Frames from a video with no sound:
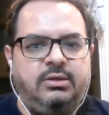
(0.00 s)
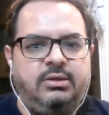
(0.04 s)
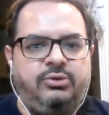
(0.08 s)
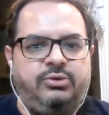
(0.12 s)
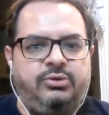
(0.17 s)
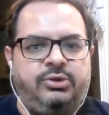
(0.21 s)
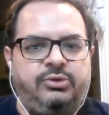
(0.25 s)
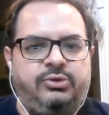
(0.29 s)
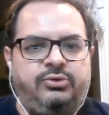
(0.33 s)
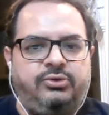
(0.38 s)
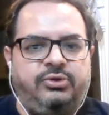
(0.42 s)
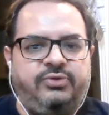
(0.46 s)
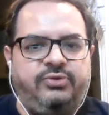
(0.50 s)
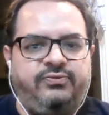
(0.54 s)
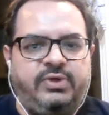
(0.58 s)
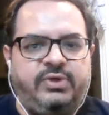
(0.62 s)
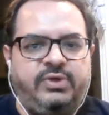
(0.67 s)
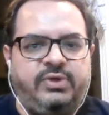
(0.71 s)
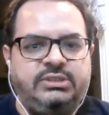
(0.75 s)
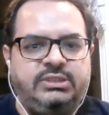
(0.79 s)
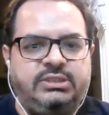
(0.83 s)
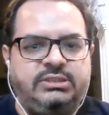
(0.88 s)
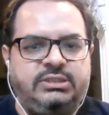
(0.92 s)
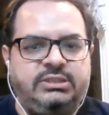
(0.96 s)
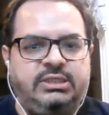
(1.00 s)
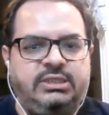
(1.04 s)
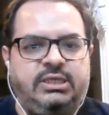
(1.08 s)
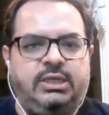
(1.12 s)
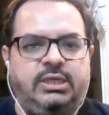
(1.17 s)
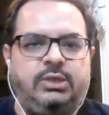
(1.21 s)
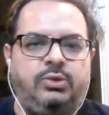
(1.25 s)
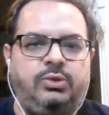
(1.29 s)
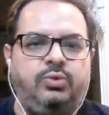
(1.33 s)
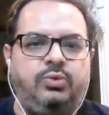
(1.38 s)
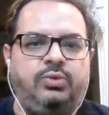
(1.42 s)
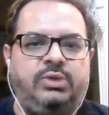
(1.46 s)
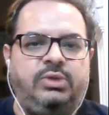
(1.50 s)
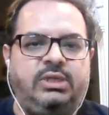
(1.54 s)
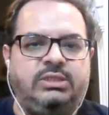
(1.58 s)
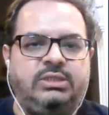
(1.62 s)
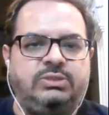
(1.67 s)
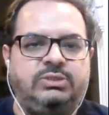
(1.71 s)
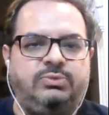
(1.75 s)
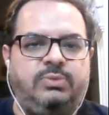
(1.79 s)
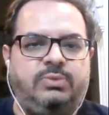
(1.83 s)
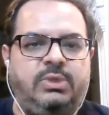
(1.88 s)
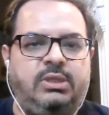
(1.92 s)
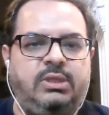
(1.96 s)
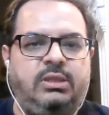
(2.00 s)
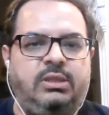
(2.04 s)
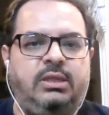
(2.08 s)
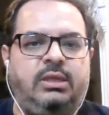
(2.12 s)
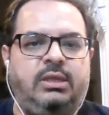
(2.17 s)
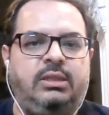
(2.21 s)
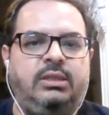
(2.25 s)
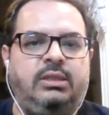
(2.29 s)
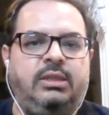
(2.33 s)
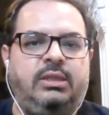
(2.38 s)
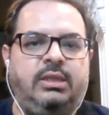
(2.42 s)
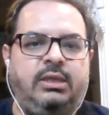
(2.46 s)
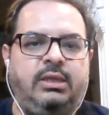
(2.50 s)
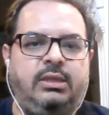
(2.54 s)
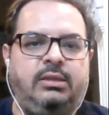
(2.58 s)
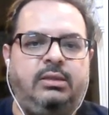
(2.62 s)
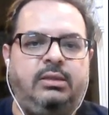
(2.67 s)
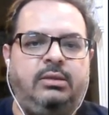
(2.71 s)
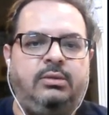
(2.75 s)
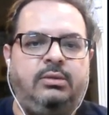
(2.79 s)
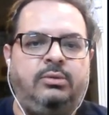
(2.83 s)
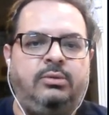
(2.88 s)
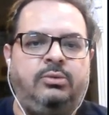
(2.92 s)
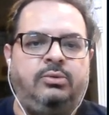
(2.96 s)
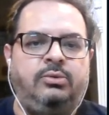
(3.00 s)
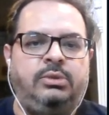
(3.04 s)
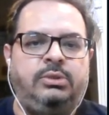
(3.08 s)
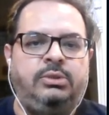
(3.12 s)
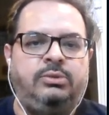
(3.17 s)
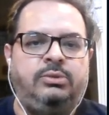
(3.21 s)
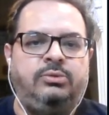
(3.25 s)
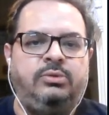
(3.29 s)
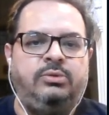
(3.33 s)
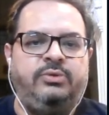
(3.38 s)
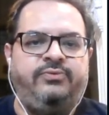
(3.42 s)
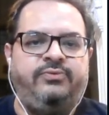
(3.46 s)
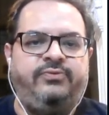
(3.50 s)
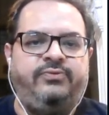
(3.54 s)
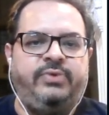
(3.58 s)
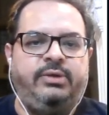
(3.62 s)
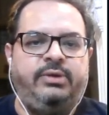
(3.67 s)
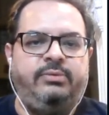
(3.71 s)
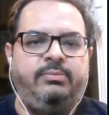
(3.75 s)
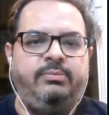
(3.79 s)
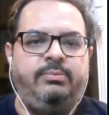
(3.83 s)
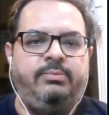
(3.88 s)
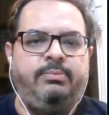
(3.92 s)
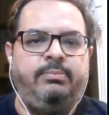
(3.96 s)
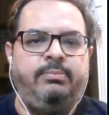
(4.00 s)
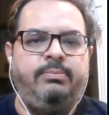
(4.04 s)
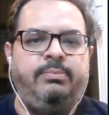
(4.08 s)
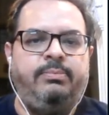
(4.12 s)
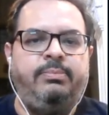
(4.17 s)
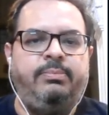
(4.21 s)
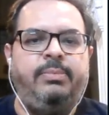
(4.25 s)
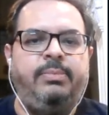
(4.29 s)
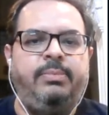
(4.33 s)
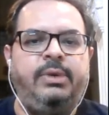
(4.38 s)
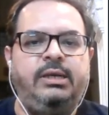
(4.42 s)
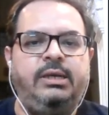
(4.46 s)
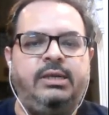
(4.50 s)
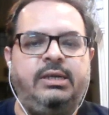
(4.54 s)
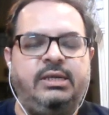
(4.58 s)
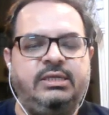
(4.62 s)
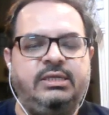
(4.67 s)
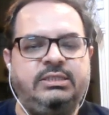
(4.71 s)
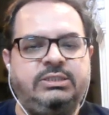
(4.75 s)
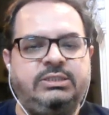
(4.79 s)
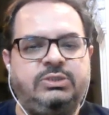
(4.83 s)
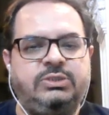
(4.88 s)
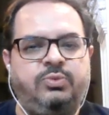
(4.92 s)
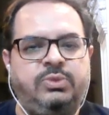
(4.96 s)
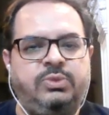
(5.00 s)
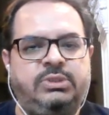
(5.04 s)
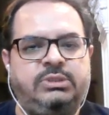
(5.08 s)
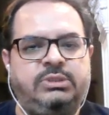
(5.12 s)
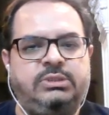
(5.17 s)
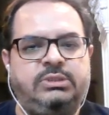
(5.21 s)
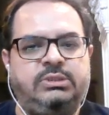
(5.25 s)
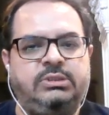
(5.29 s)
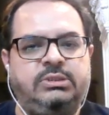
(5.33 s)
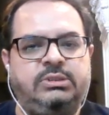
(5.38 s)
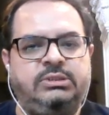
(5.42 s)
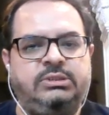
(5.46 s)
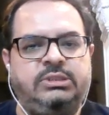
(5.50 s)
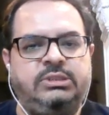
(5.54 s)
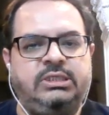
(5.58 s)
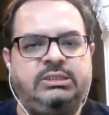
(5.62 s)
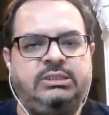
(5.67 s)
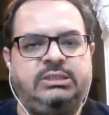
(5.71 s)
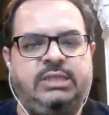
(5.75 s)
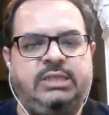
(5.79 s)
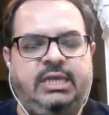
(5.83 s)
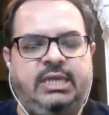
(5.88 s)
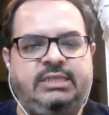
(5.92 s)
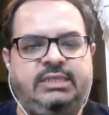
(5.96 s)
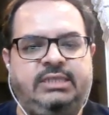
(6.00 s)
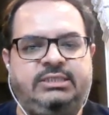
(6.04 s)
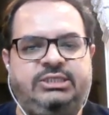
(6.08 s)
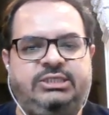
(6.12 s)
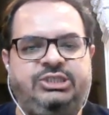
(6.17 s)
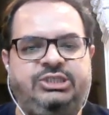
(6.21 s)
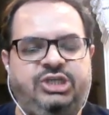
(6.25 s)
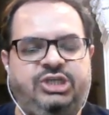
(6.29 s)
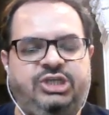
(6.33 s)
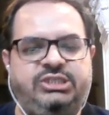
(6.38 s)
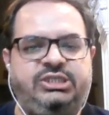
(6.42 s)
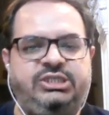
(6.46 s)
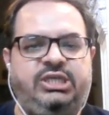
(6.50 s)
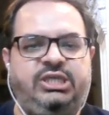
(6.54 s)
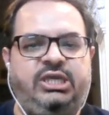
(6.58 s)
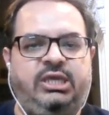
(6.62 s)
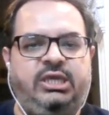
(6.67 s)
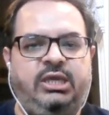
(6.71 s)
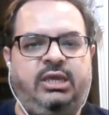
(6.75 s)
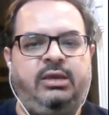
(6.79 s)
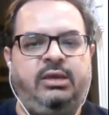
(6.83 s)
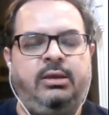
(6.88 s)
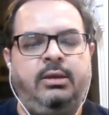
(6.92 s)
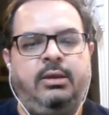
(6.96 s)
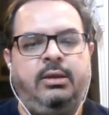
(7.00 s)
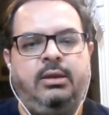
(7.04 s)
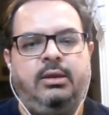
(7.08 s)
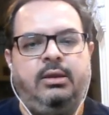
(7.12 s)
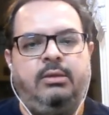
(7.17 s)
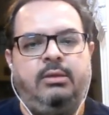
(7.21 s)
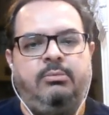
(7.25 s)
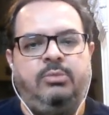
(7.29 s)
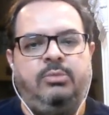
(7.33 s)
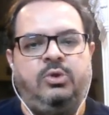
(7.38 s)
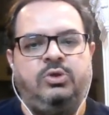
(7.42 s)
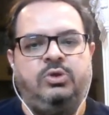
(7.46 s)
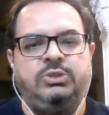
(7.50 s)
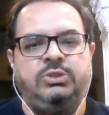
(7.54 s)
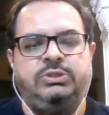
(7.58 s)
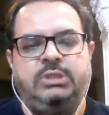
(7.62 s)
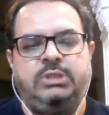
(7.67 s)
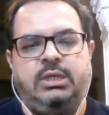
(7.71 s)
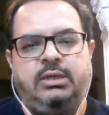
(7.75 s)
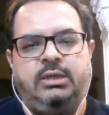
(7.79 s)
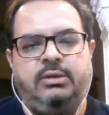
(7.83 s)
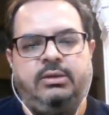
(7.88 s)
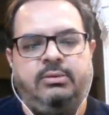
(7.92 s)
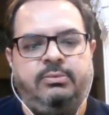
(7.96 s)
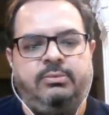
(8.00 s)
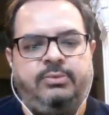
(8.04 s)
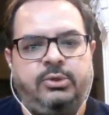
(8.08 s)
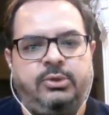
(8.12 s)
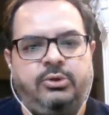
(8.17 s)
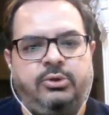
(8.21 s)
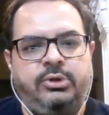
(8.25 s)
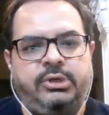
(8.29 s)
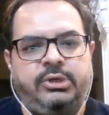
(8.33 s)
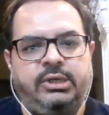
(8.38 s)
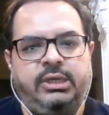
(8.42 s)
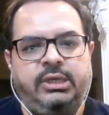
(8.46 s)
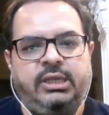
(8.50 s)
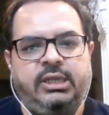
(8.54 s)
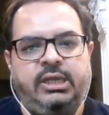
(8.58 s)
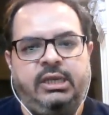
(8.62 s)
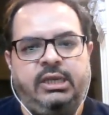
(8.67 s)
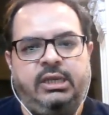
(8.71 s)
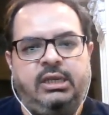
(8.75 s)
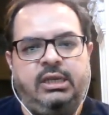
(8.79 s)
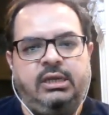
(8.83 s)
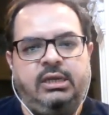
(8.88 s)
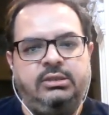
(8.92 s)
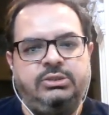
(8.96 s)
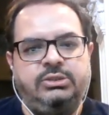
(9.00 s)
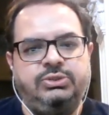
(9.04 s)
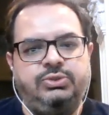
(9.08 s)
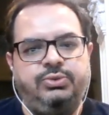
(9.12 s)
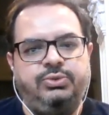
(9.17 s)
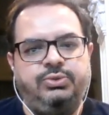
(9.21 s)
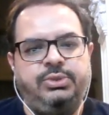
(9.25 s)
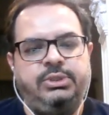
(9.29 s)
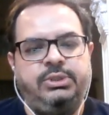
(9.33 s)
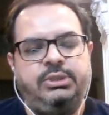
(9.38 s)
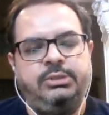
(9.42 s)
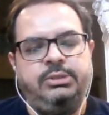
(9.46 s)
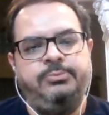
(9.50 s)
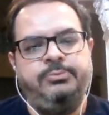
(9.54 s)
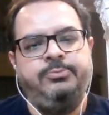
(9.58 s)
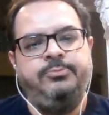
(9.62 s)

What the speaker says: you need to define JCK root as well, and then you need to define build list, which just has JCK because we are not running any other suite,